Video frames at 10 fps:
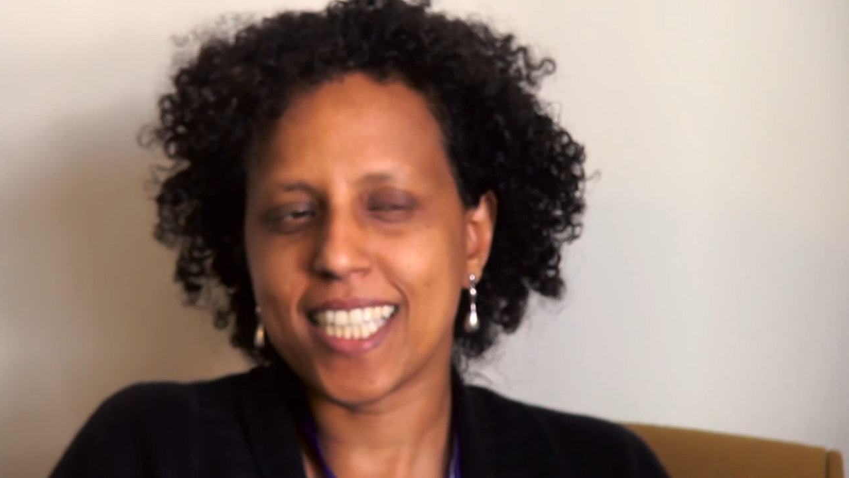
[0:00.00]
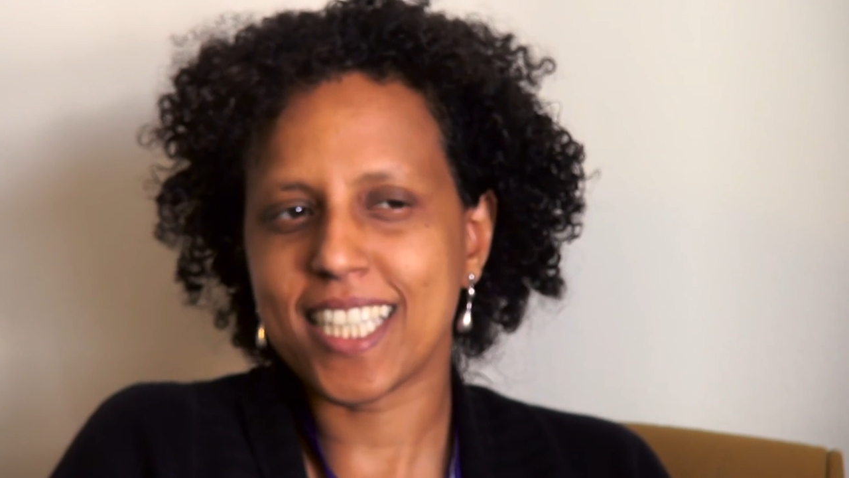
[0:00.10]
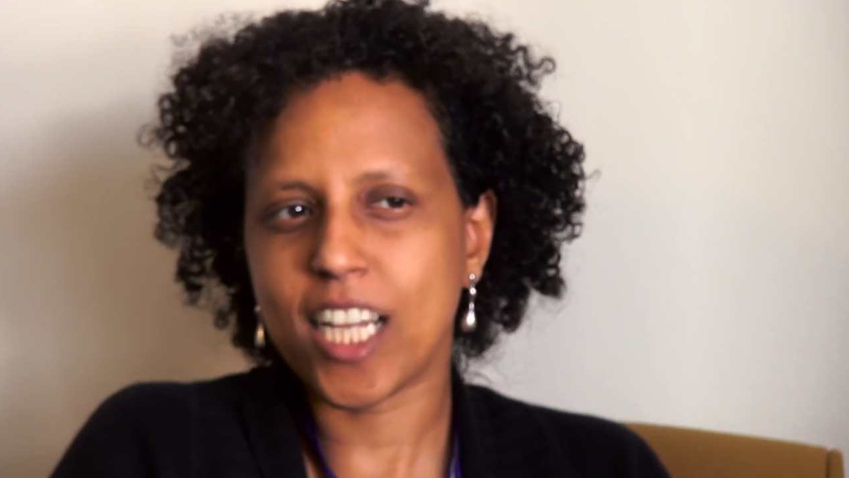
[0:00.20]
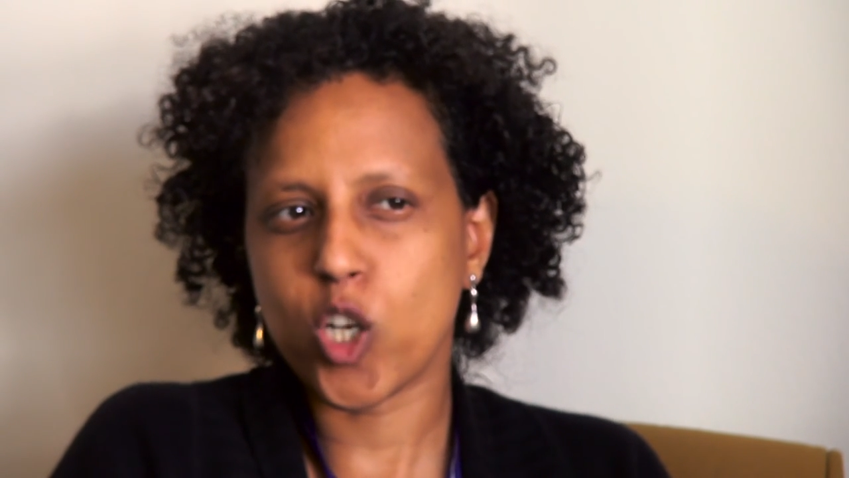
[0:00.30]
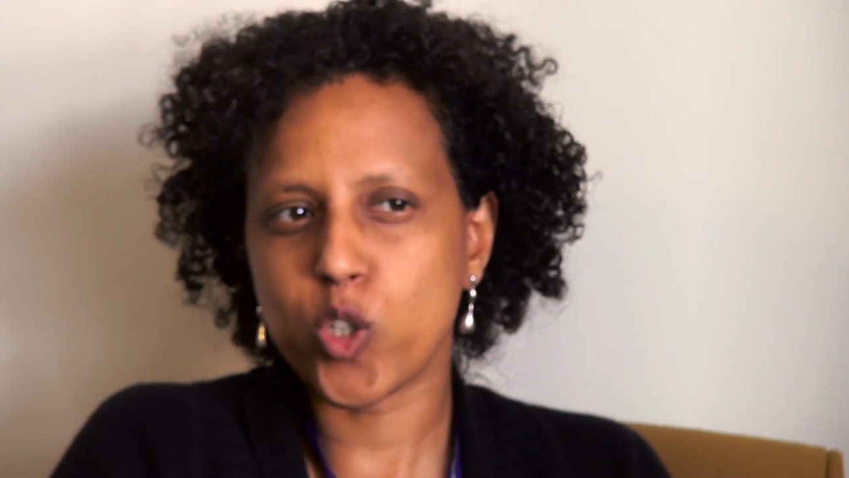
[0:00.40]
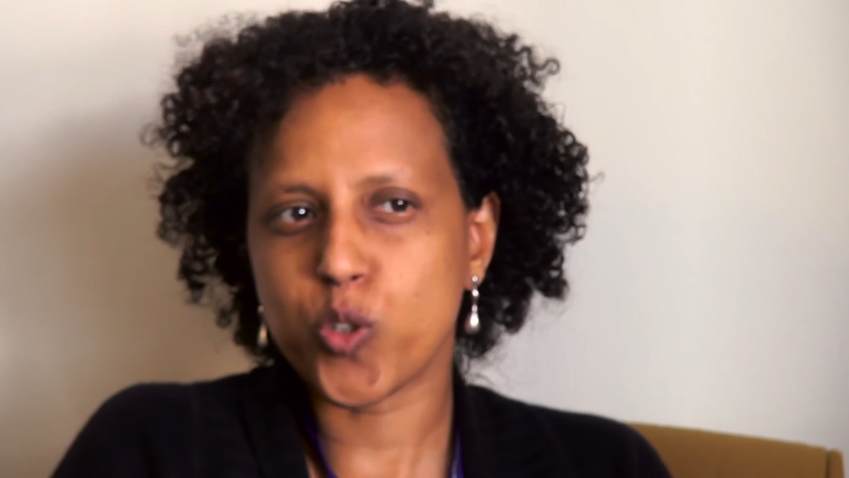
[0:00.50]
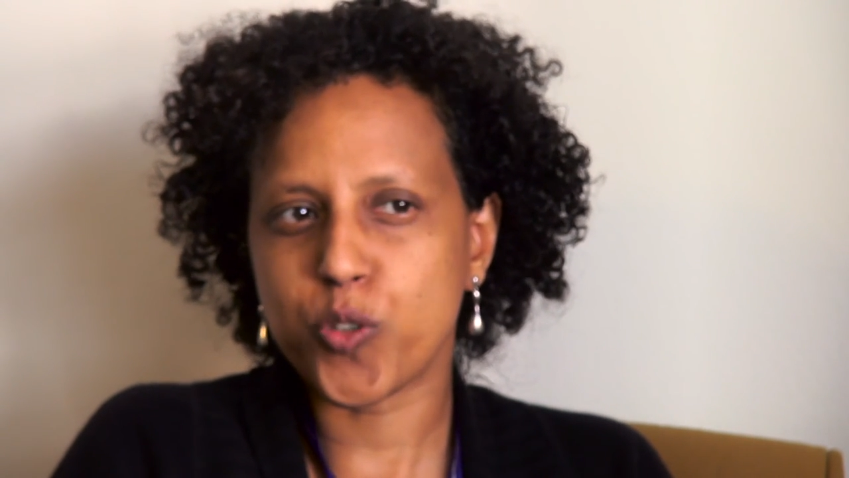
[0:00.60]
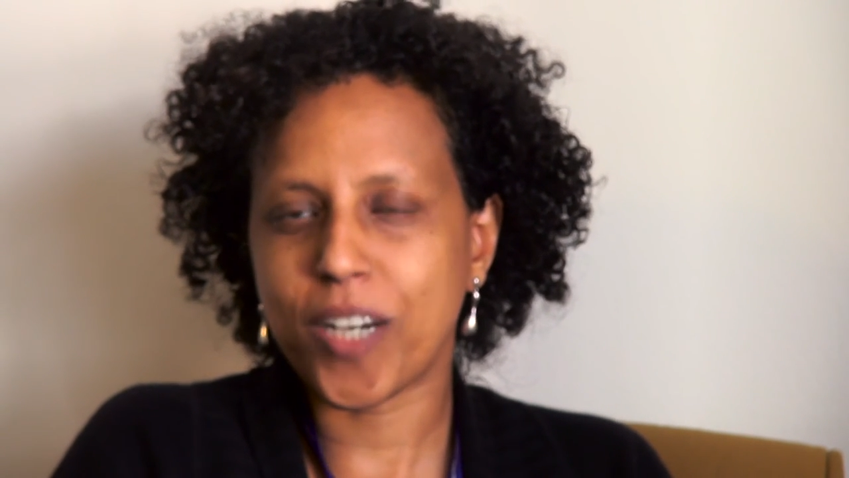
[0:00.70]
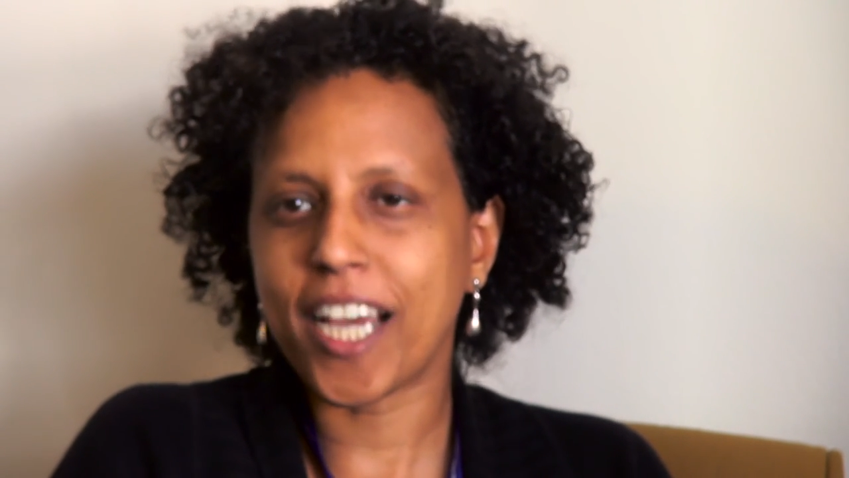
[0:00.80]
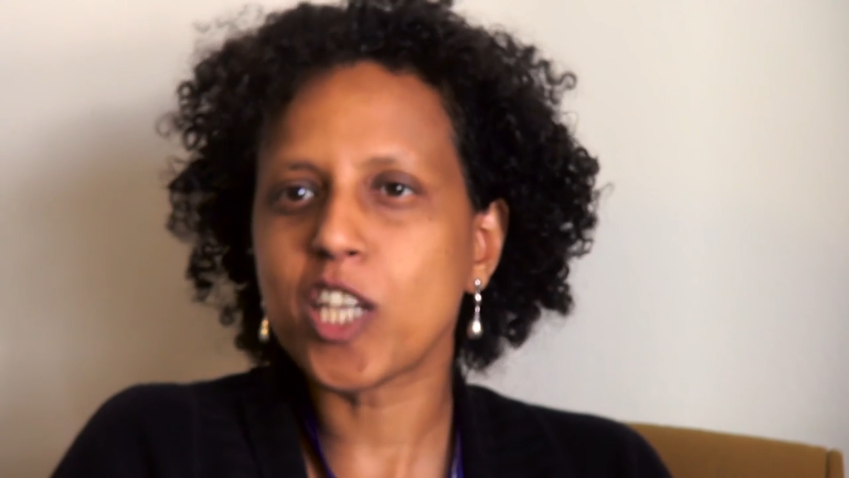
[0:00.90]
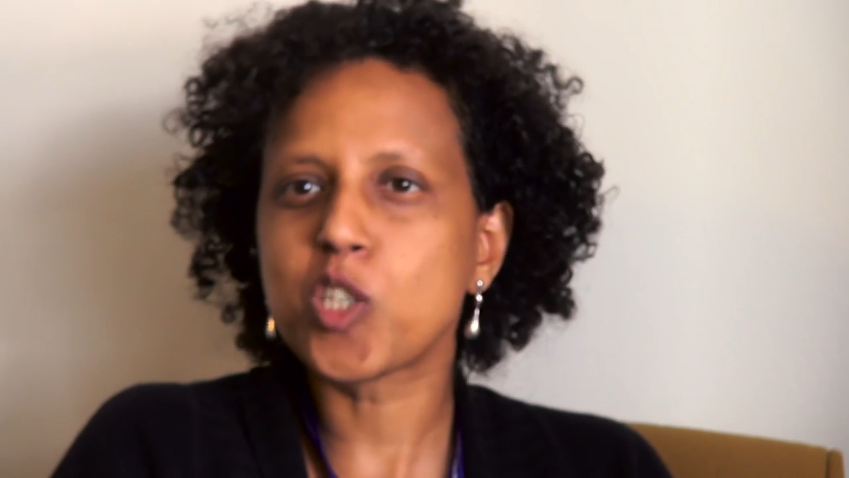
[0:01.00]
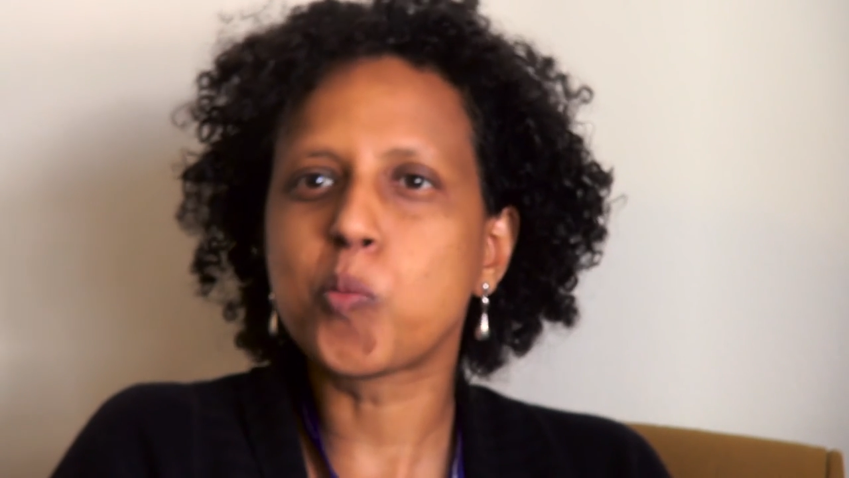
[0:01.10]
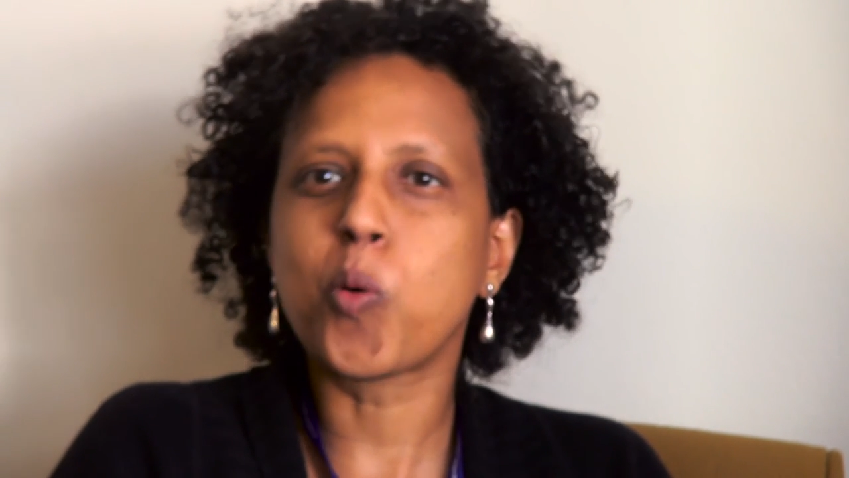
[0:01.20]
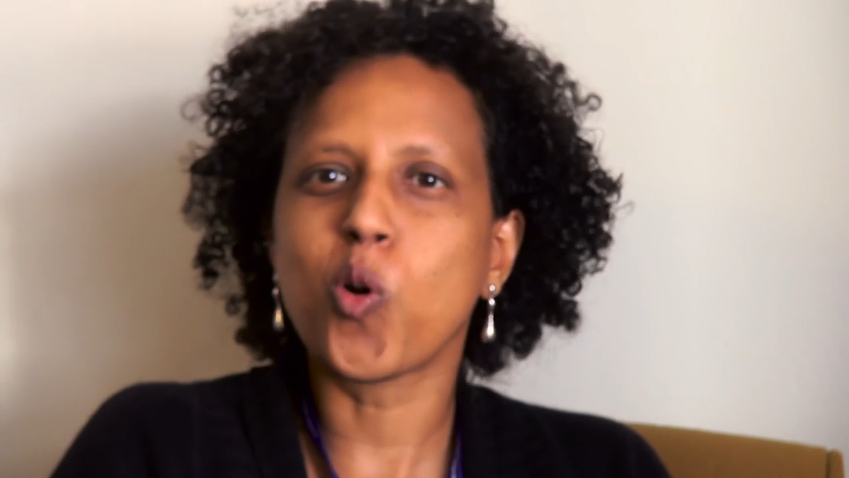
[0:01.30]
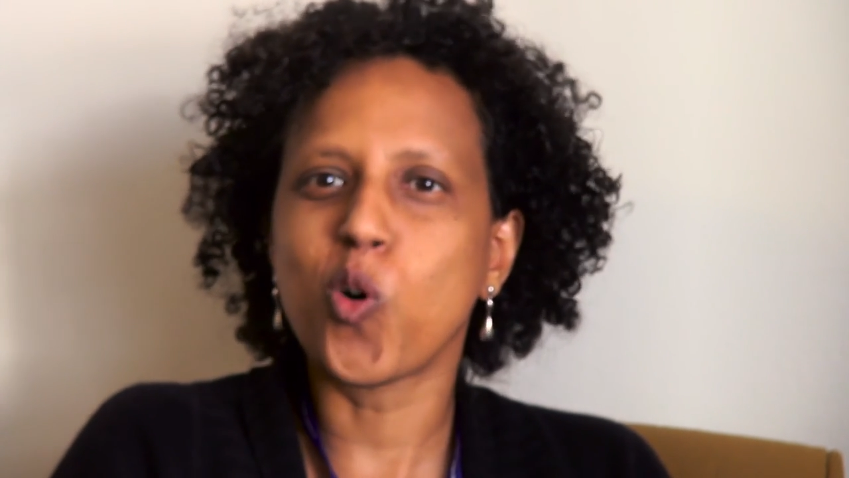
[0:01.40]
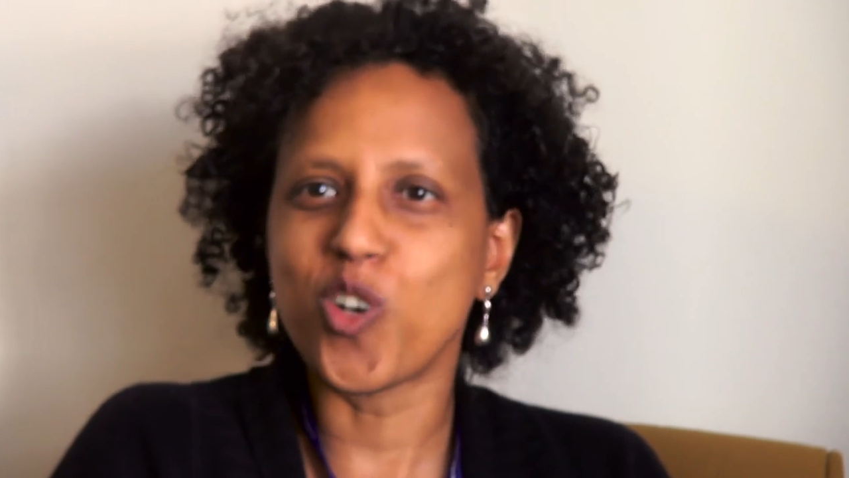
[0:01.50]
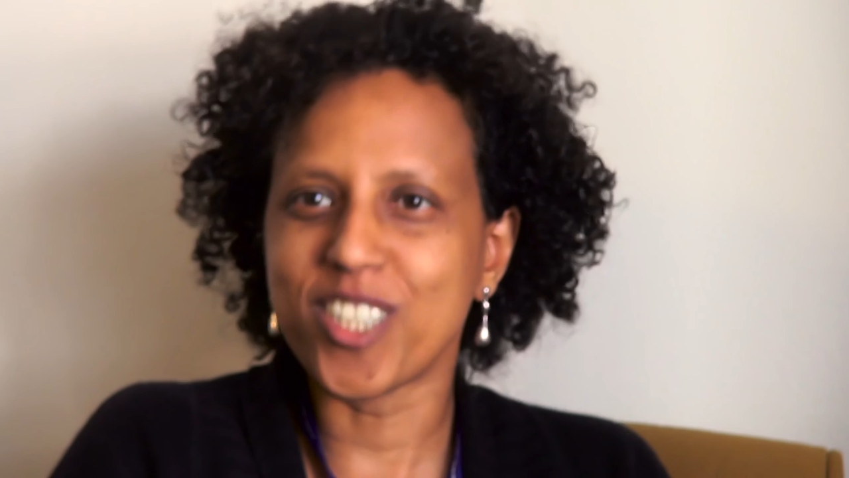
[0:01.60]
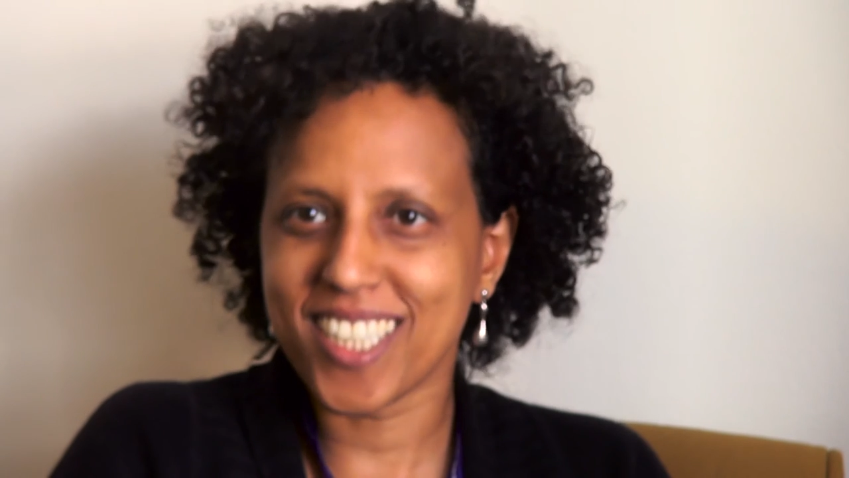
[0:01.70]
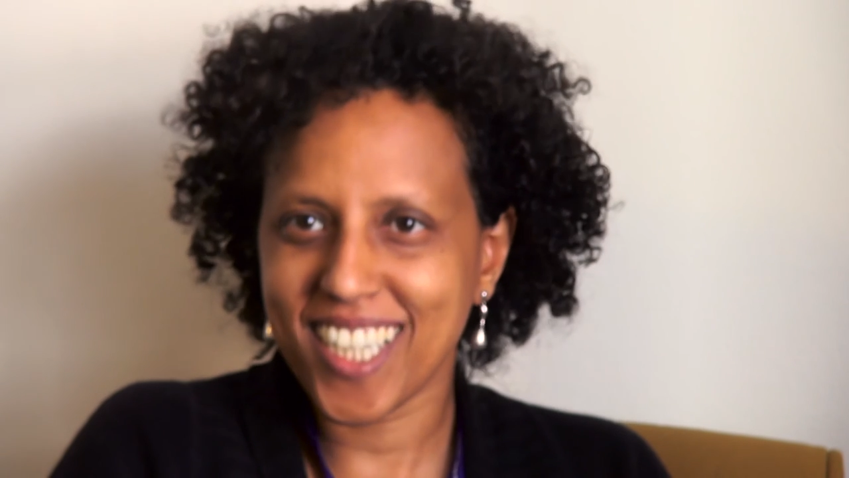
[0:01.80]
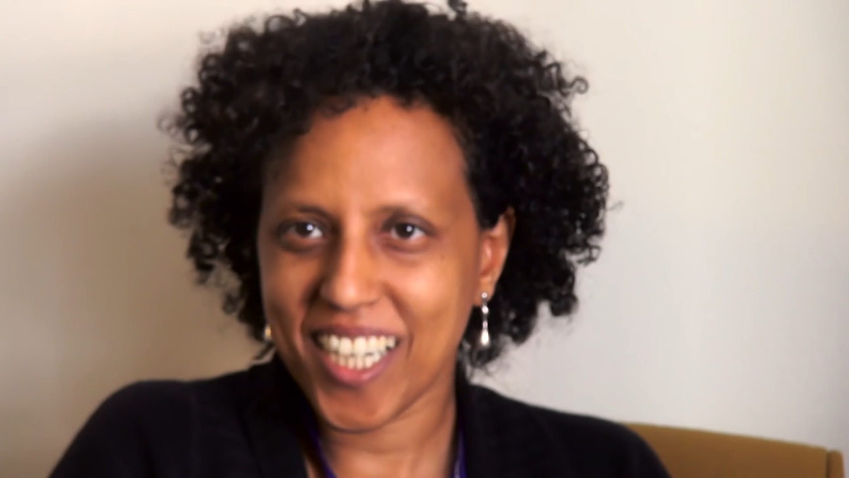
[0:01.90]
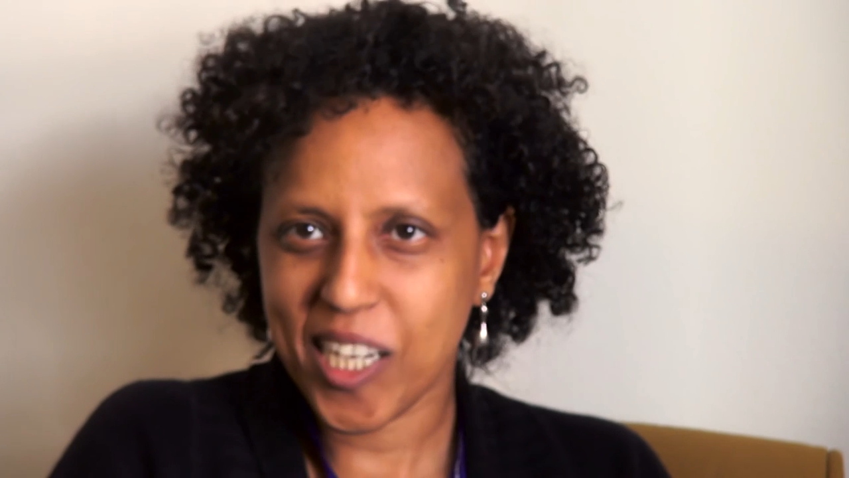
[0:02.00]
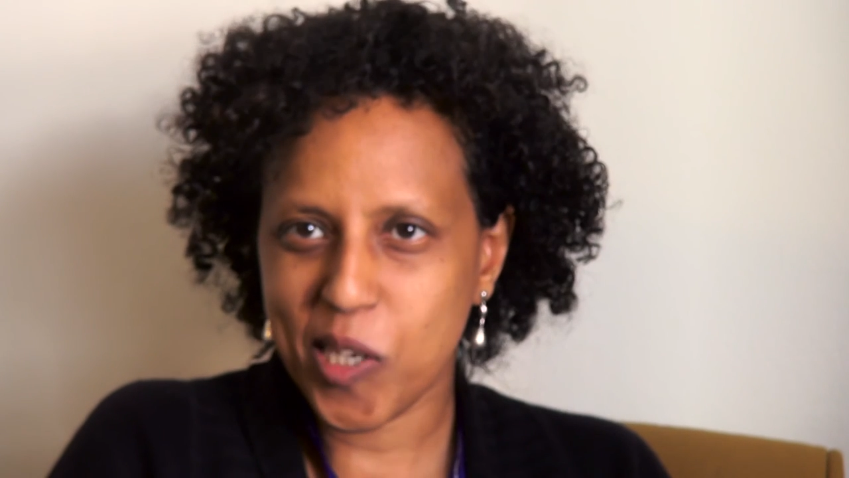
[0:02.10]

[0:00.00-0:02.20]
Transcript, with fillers: has a lot of unexplored